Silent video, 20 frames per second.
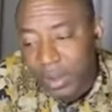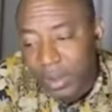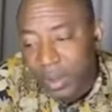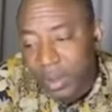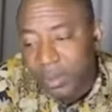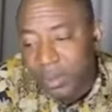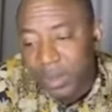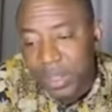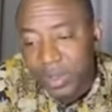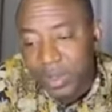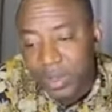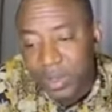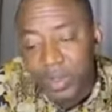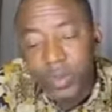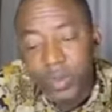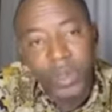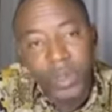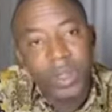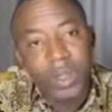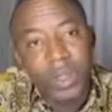numbers
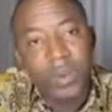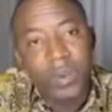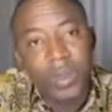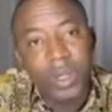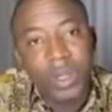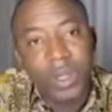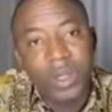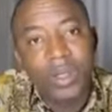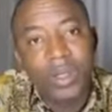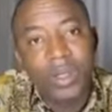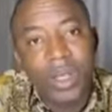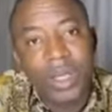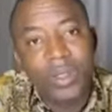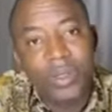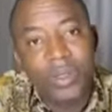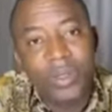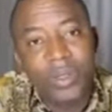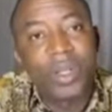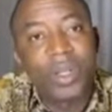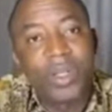on Twitter we can
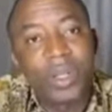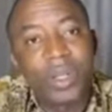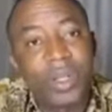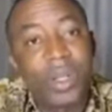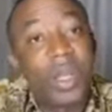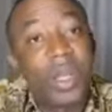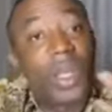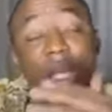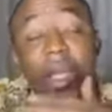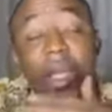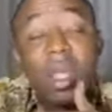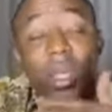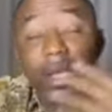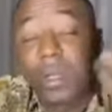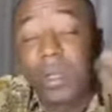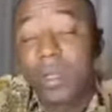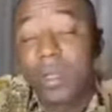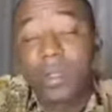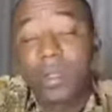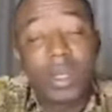start trending
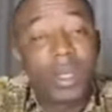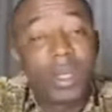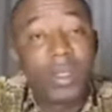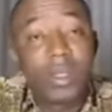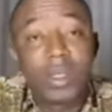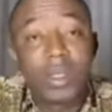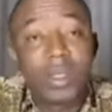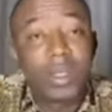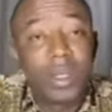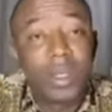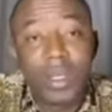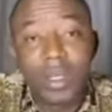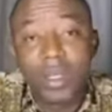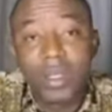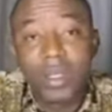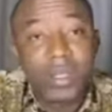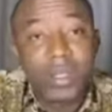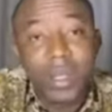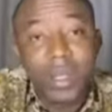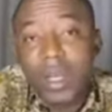things.
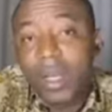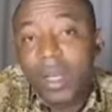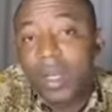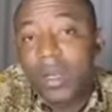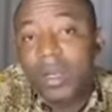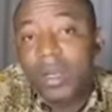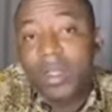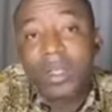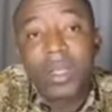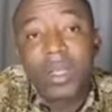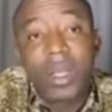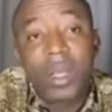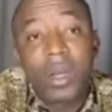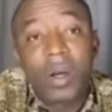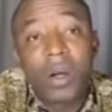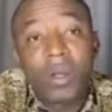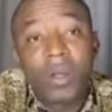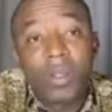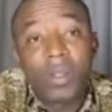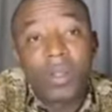And it doesn't take
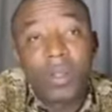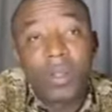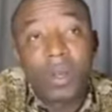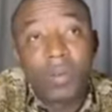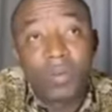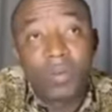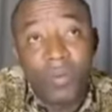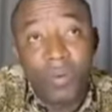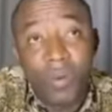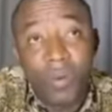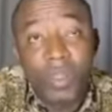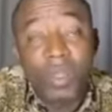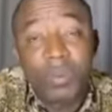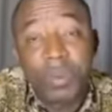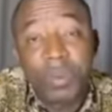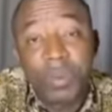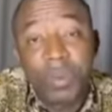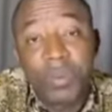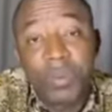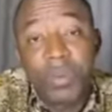a lot to trend.
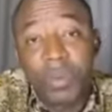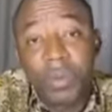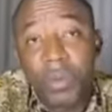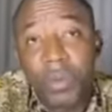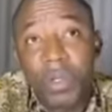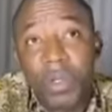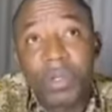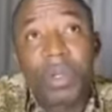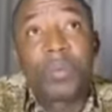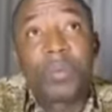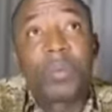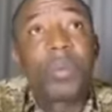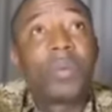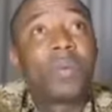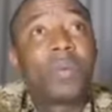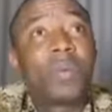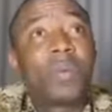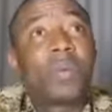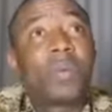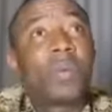40 people to 100
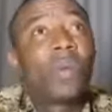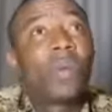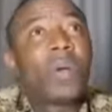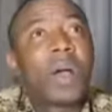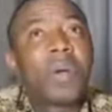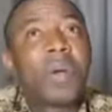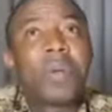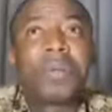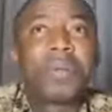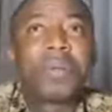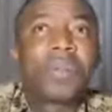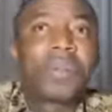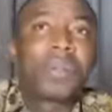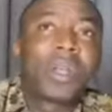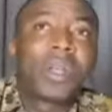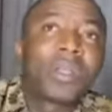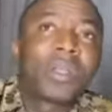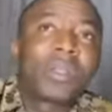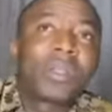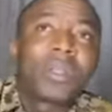people, or how many people
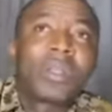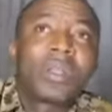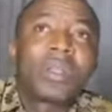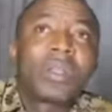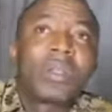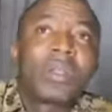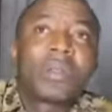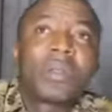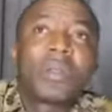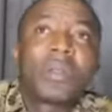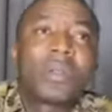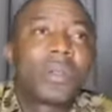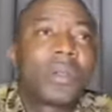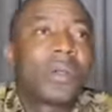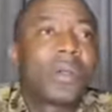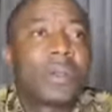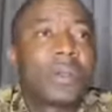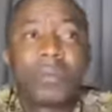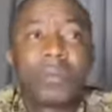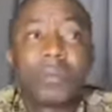trend the
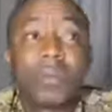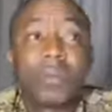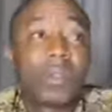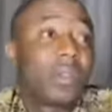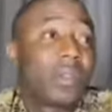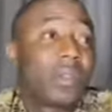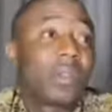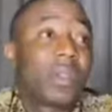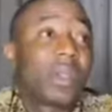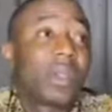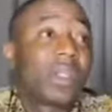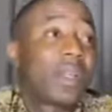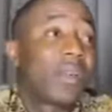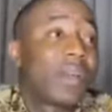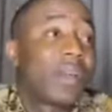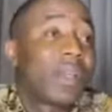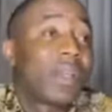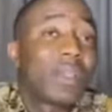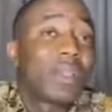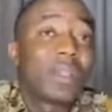story? Do you guys
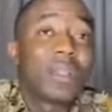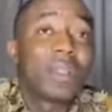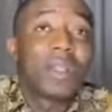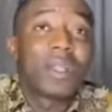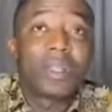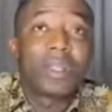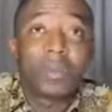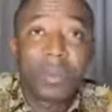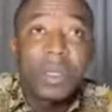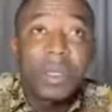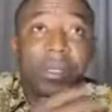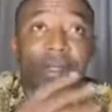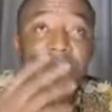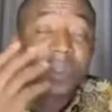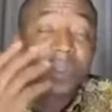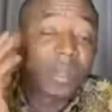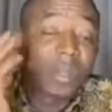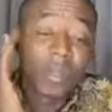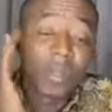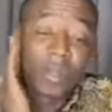have an idea? It
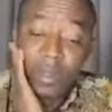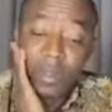depends.